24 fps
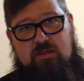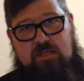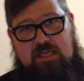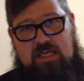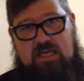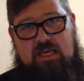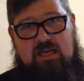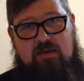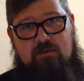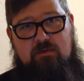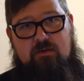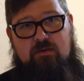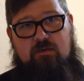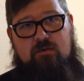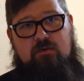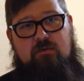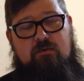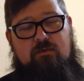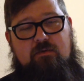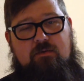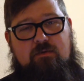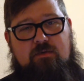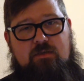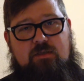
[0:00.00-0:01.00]
team, to
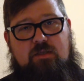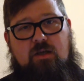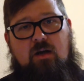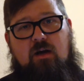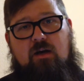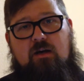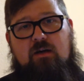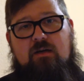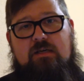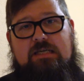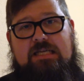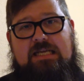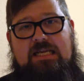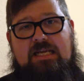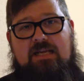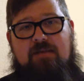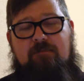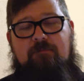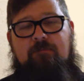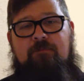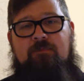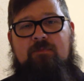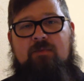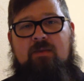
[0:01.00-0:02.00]
their soccer
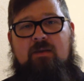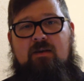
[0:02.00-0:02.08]
team,